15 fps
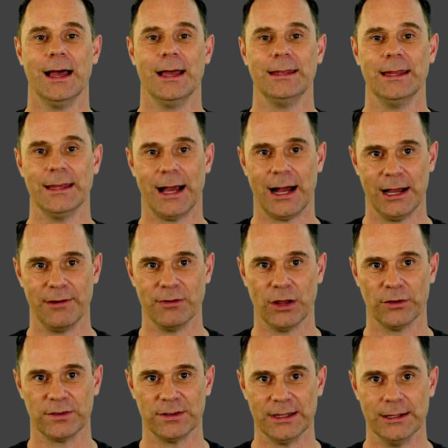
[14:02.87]
a high
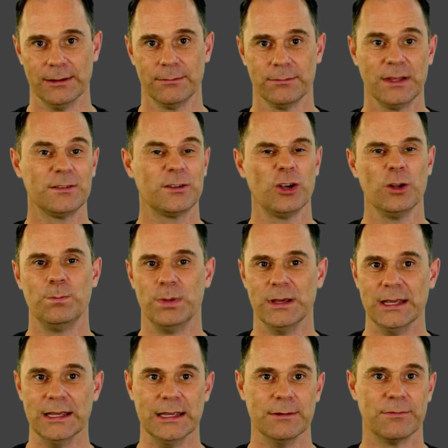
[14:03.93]
velocity. This could
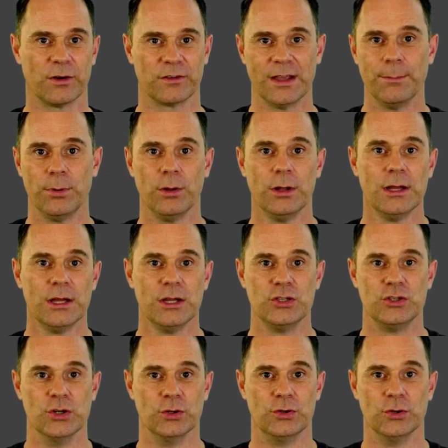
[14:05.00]
be, for example,
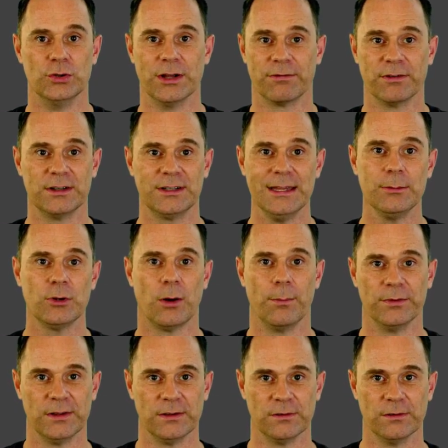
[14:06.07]
due to different team
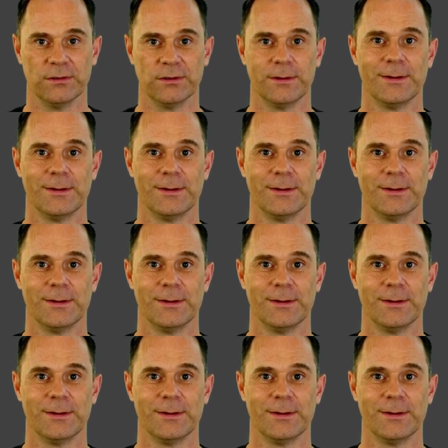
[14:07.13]
compositions.